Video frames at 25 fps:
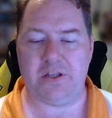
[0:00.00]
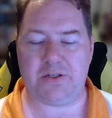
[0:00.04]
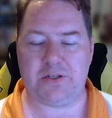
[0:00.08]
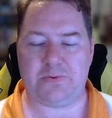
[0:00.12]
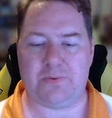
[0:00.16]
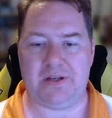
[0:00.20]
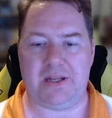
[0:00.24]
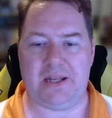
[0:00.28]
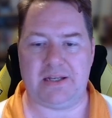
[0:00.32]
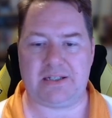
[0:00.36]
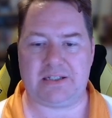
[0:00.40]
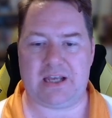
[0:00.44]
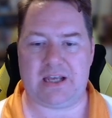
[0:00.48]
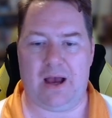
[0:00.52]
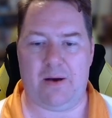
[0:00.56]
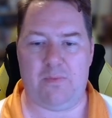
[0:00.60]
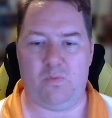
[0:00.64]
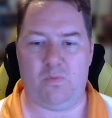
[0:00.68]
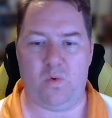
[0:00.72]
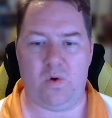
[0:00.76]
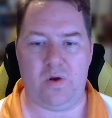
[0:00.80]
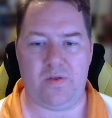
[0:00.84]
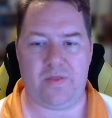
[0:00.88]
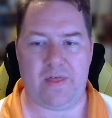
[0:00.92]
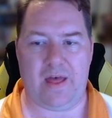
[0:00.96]
This one does
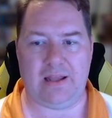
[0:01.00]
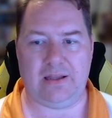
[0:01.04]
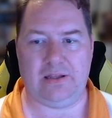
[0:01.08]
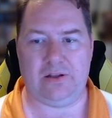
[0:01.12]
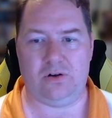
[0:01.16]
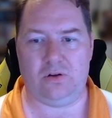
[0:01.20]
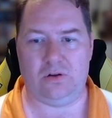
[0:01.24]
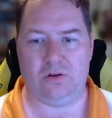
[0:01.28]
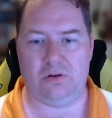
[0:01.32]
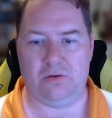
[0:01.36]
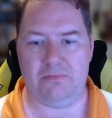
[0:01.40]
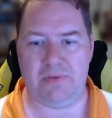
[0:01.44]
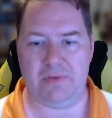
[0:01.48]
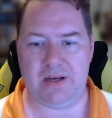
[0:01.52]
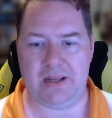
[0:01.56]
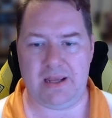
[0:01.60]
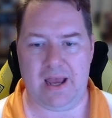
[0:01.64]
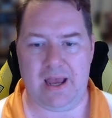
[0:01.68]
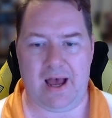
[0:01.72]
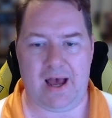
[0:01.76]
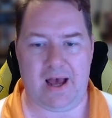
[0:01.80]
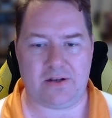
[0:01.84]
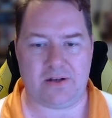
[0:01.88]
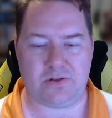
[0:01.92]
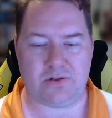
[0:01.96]
come with a little mini
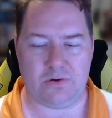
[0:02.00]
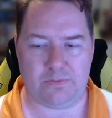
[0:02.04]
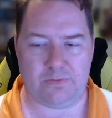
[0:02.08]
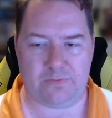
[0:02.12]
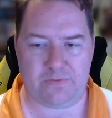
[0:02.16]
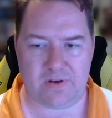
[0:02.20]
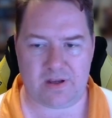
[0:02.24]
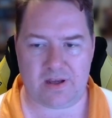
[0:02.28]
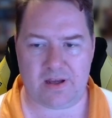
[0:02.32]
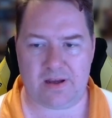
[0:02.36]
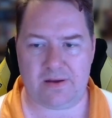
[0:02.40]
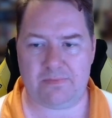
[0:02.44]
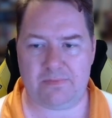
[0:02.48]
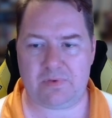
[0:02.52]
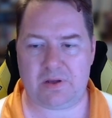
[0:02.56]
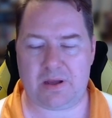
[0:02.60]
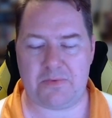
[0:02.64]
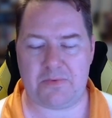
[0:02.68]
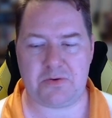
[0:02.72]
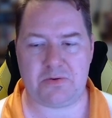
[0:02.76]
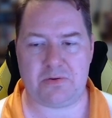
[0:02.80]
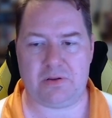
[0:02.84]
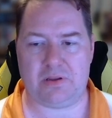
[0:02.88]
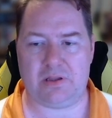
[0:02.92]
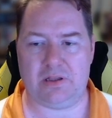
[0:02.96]
R2 figure,
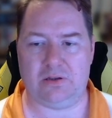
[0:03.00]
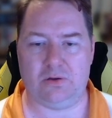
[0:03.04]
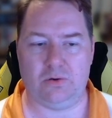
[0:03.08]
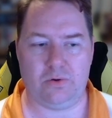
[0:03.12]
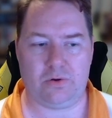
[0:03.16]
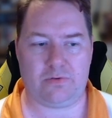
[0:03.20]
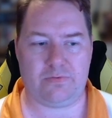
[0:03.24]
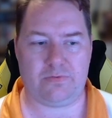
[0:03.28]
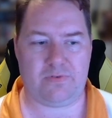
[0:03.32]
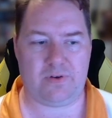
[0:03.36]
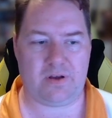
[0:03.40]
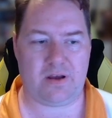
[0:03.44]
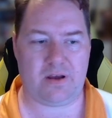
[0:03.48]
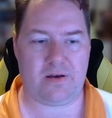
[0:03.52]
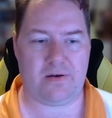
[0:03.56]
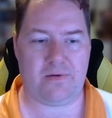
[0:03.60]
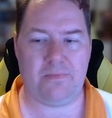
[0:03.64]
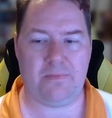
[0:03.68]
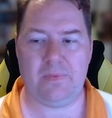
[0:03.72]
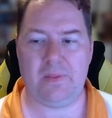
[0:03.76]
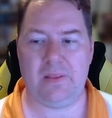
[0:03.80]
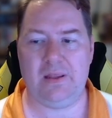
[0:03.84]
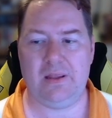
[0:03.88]
comes with a Luke figure,